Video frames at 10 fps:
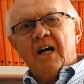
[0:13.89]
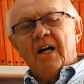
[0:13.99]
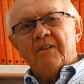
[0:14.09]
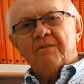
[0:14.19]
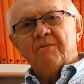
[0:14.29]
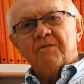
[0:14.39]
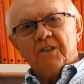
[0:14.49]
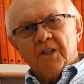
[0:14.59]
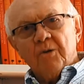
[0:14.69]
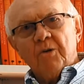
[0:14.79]
and
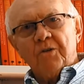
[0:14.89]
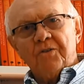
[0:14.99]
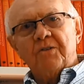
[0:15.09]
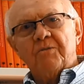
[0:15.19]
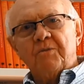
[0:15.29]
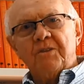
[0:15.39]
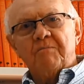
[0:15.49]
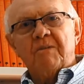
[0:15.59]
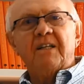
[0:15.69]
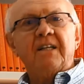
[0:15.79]
the co-author
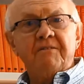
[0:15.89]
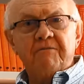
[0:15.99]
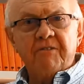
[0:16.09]
with my late